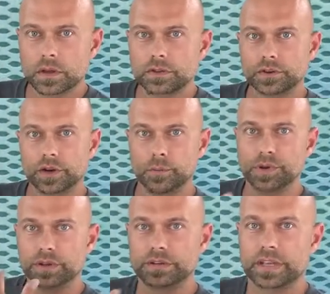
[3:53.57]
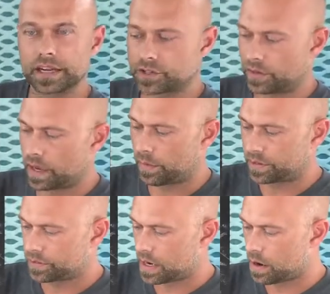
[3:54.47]
So you're going to build texture that
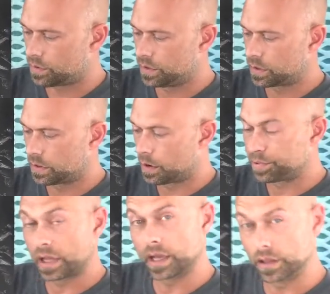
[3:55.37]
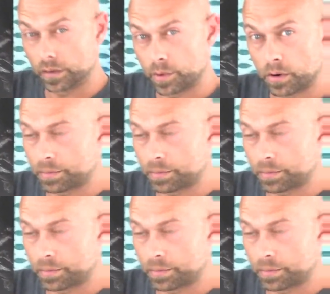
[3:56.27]
way. So now you can apply a little bit more